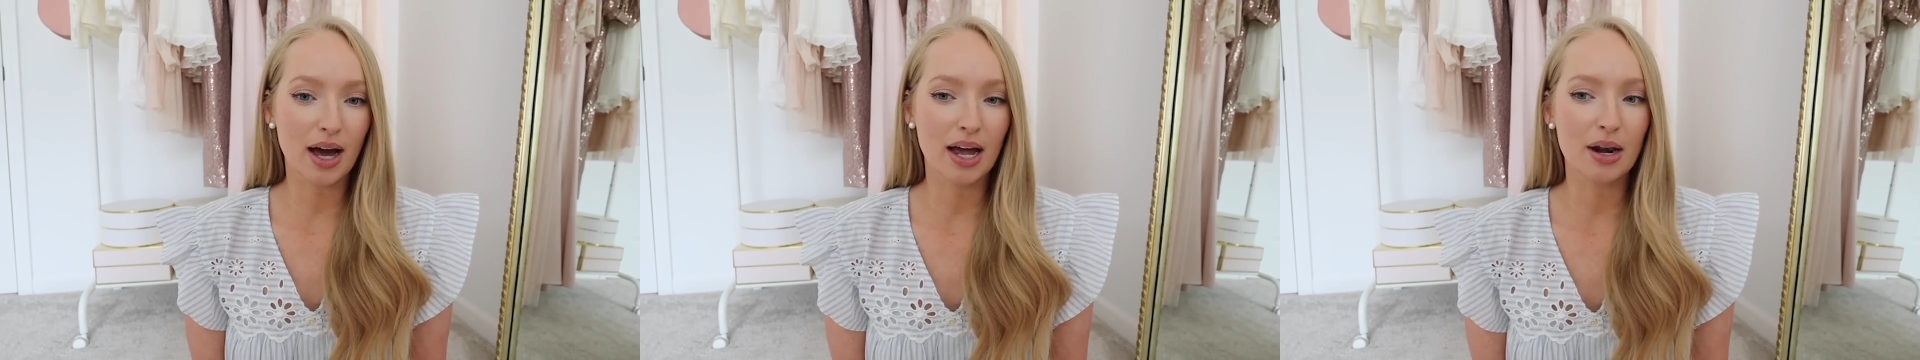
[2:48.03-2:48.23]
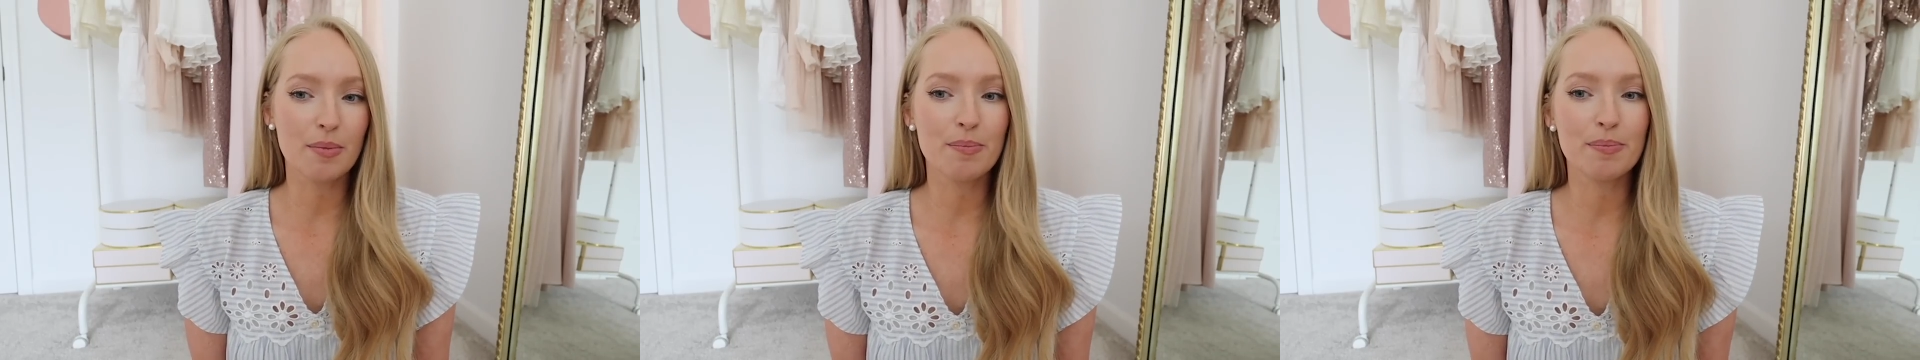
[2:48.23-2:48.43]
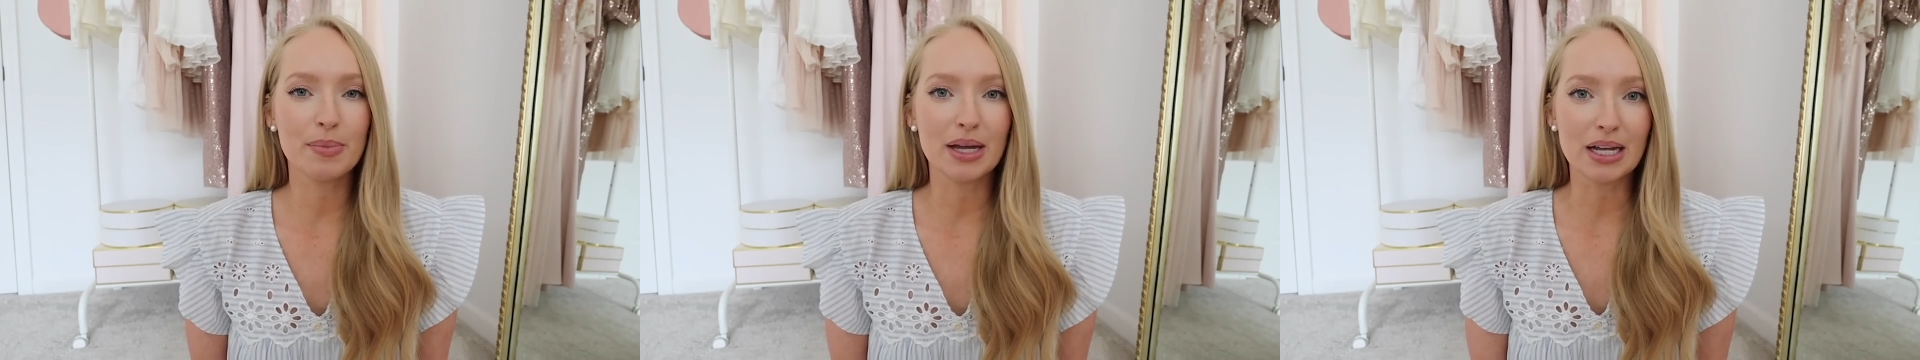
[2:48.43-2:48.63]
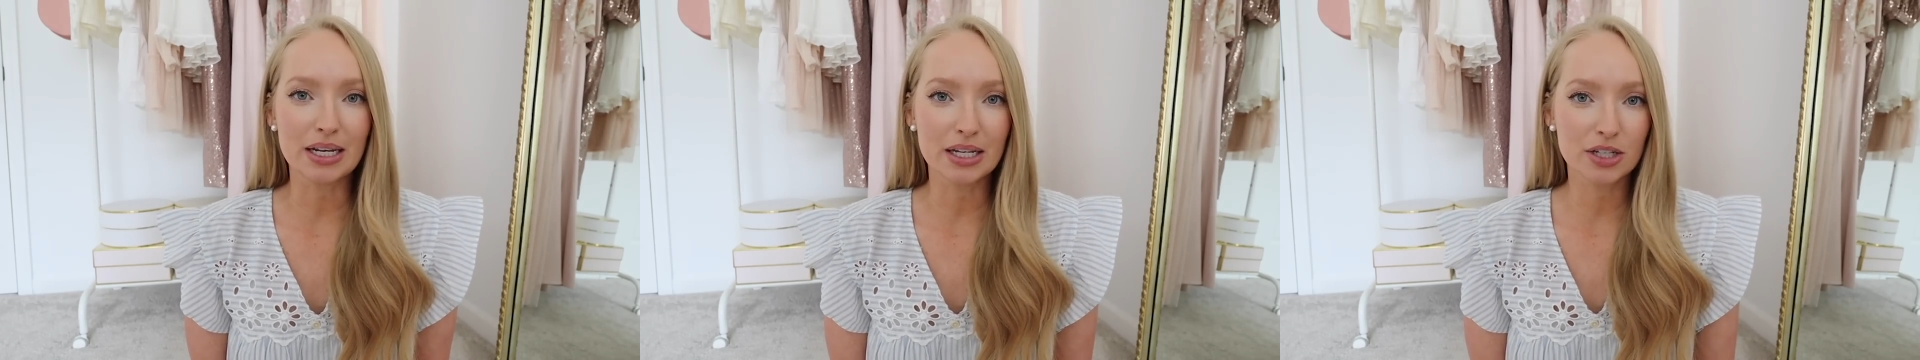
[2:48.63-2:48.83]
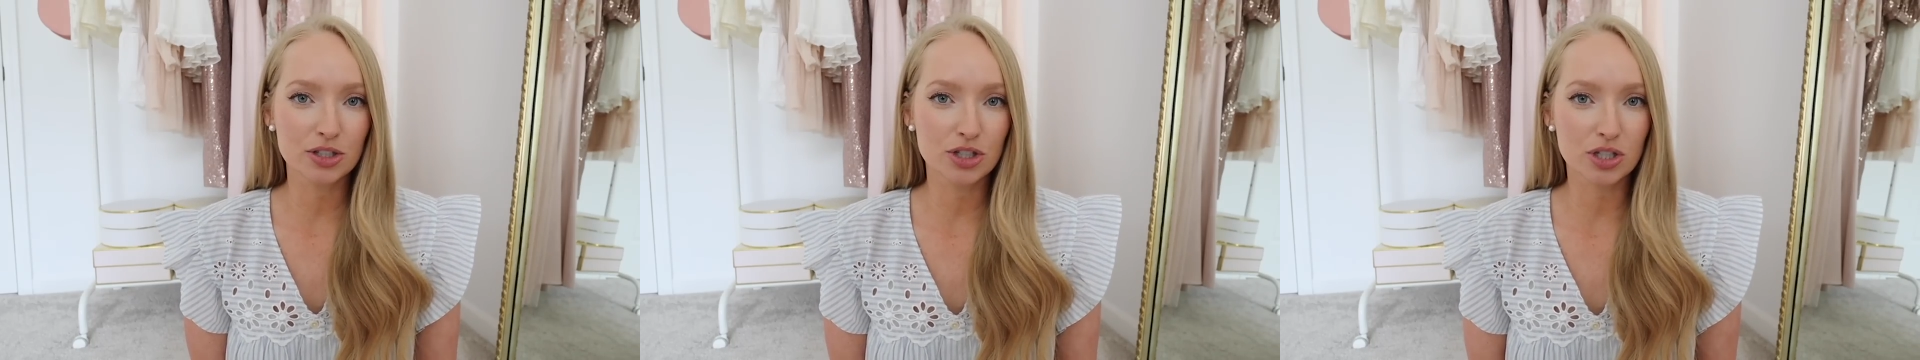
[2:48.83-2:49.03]
kind of
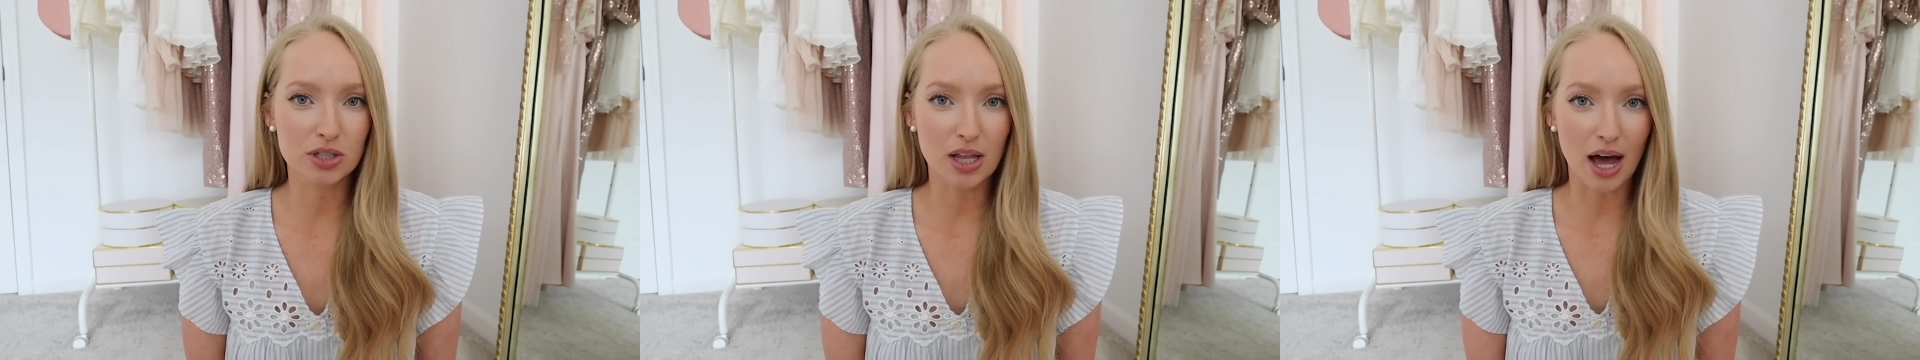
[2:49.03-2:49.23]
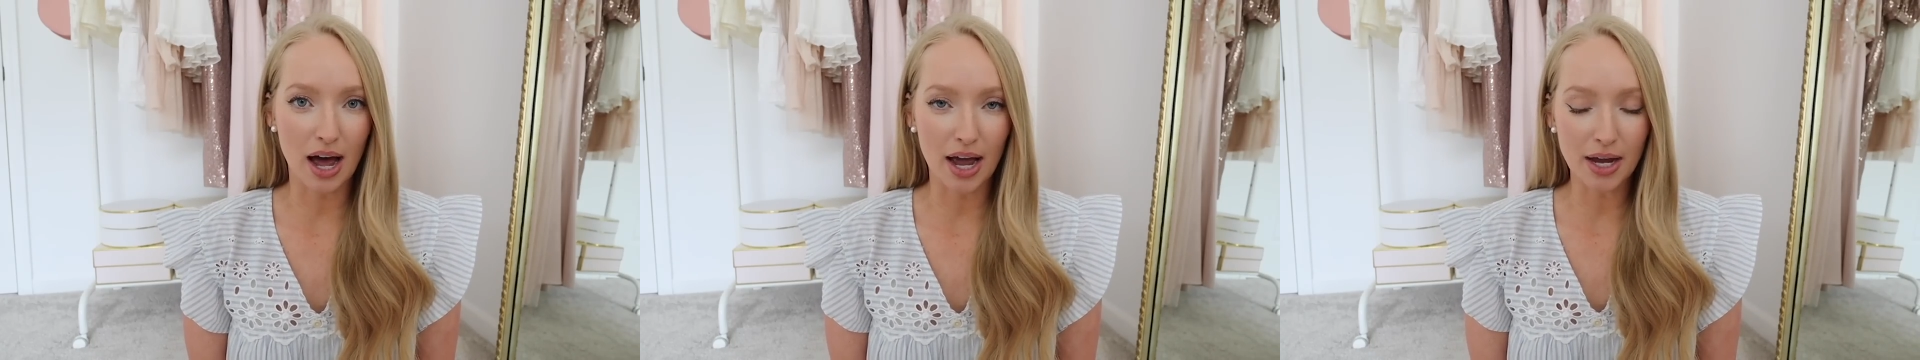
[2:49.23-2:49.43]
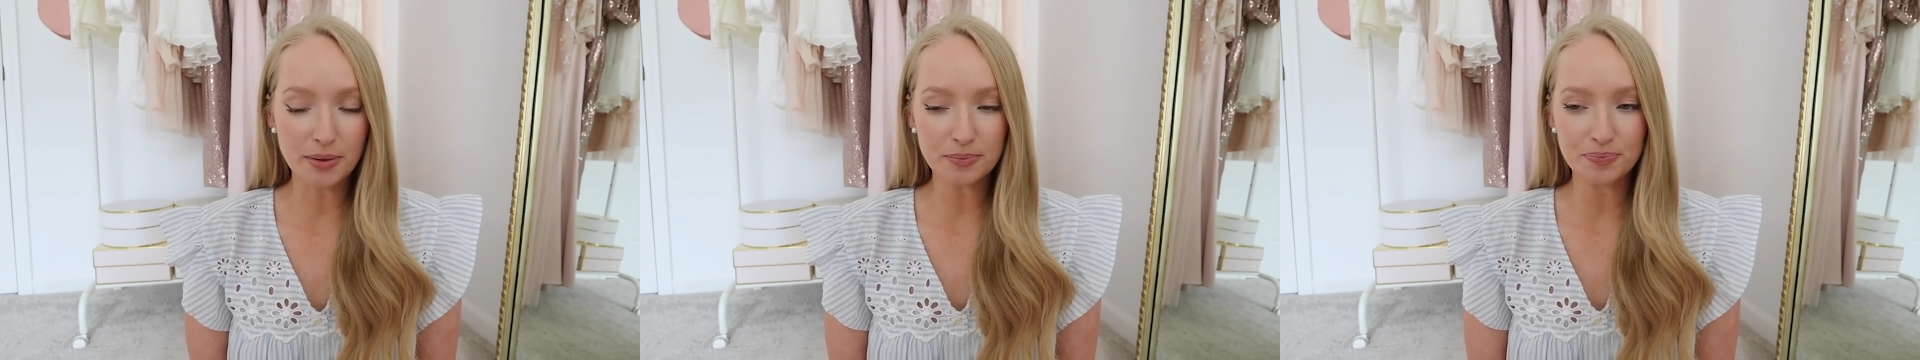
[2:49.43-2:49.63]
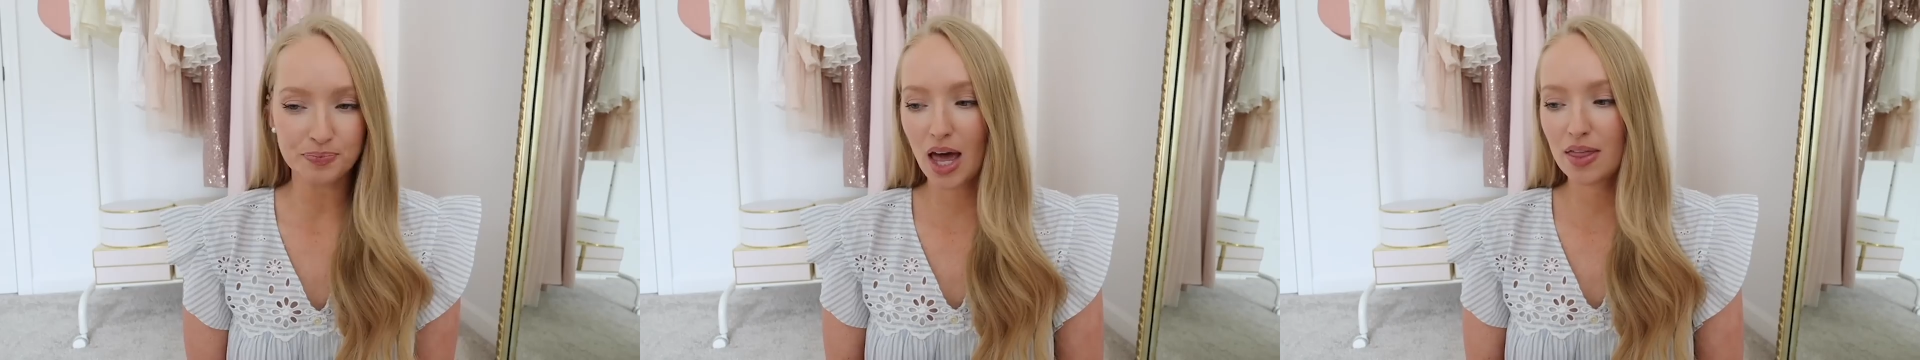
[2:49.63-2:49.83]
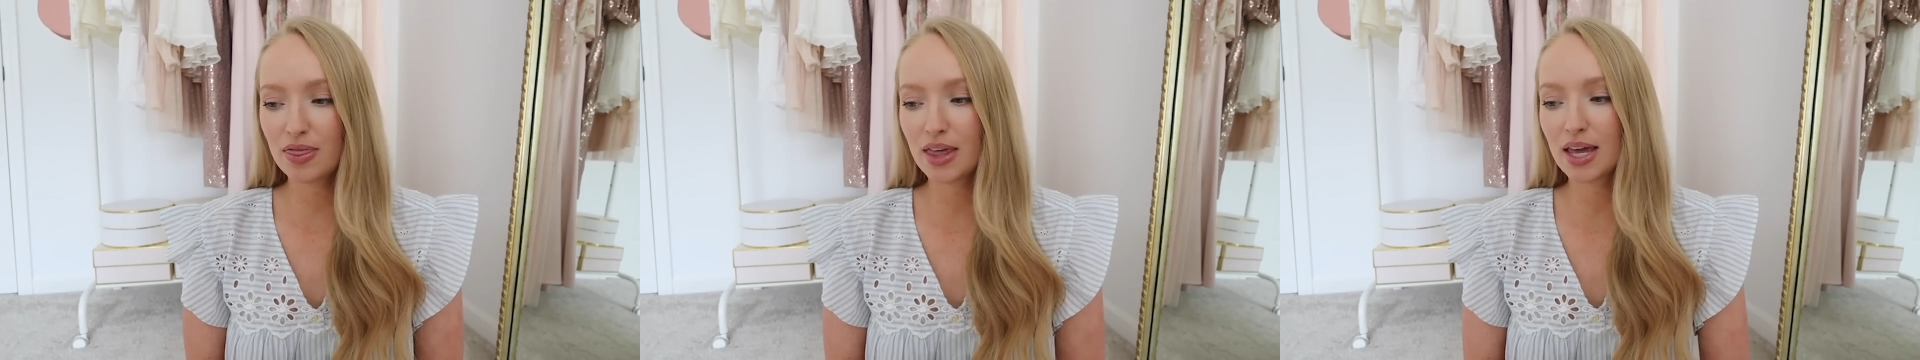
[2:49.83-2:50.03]
mid July.
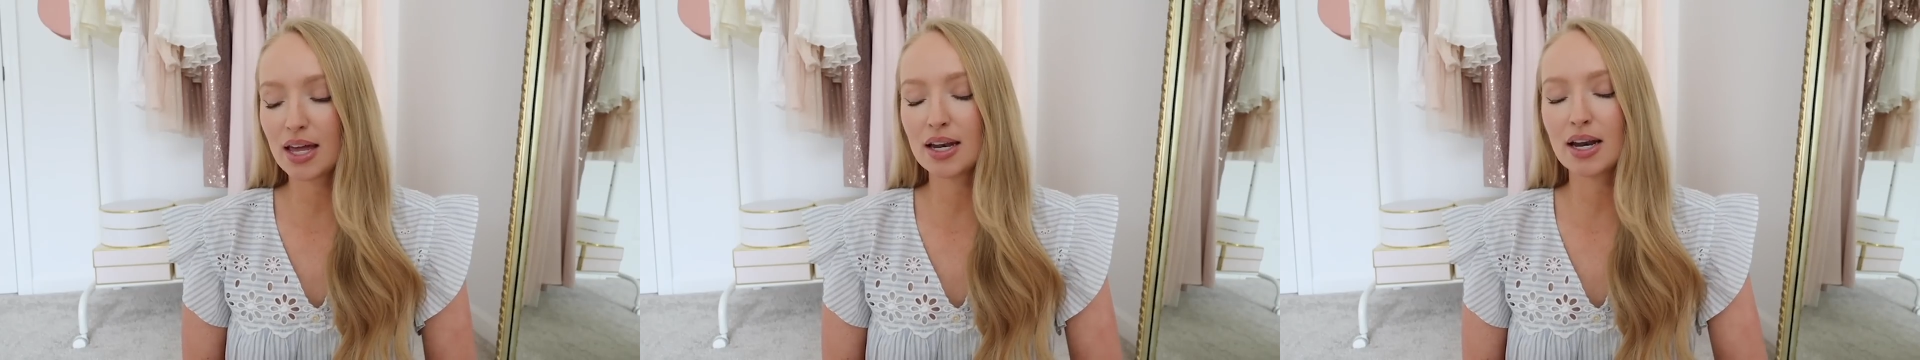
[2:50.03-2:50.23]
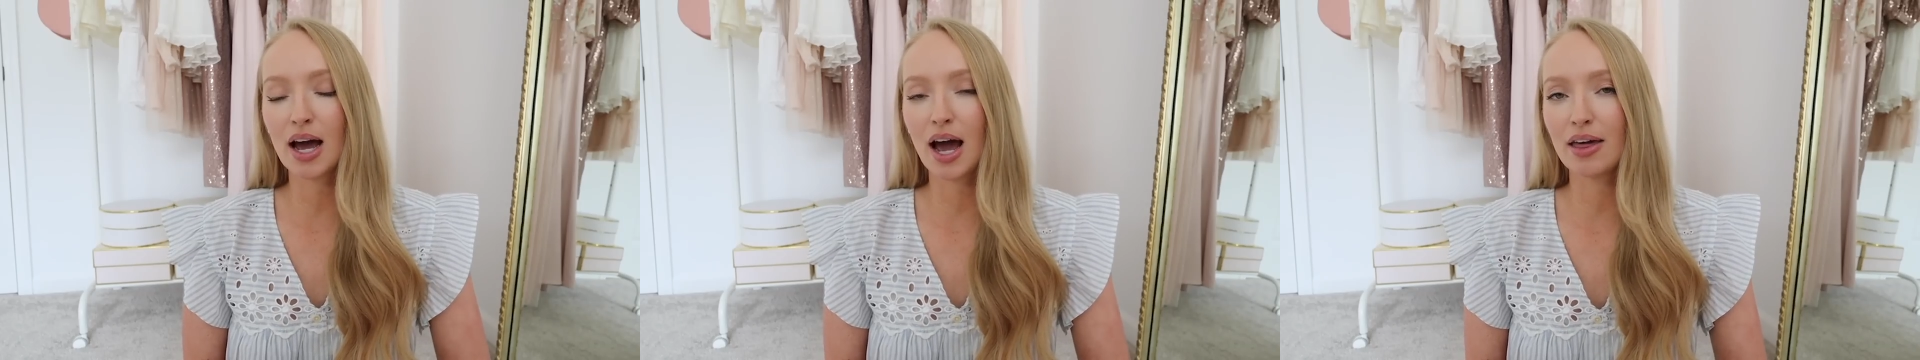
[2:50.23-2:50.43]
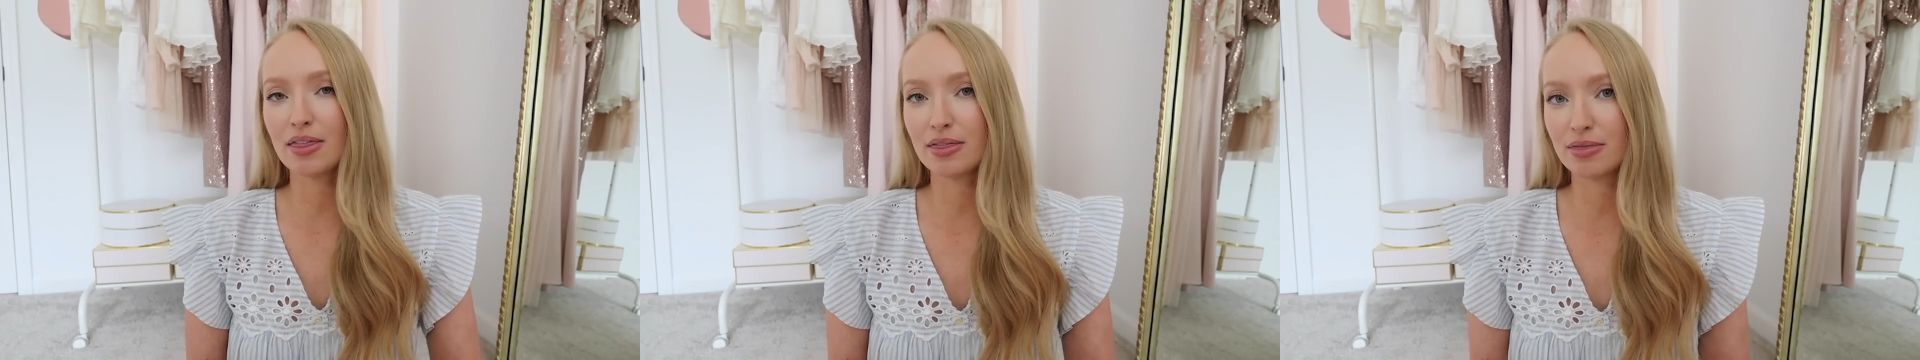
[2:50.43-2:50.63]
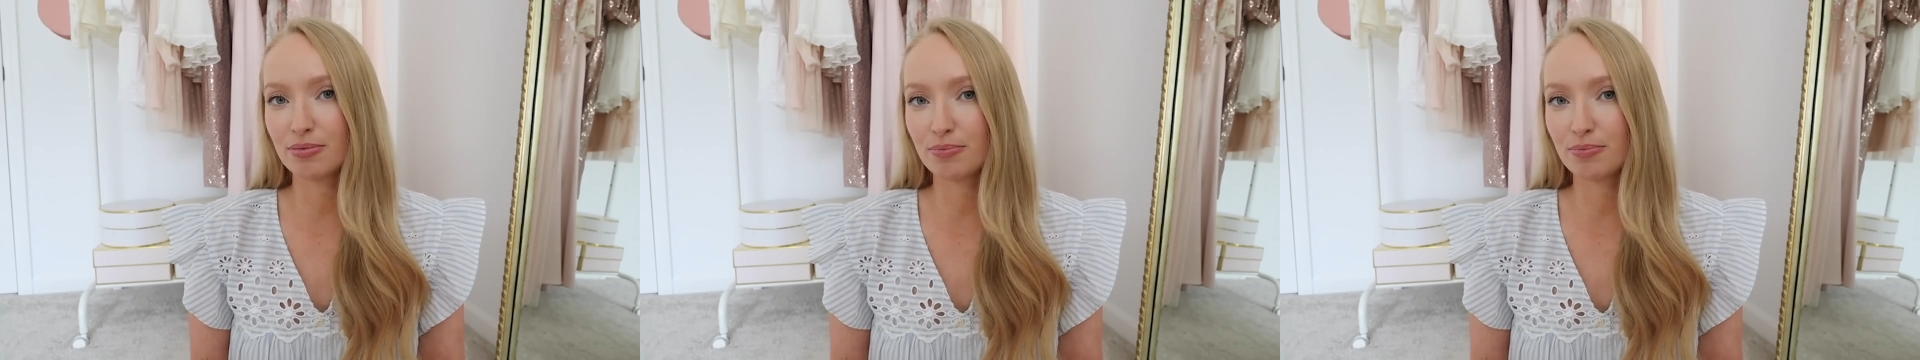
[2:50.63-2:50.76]
And then I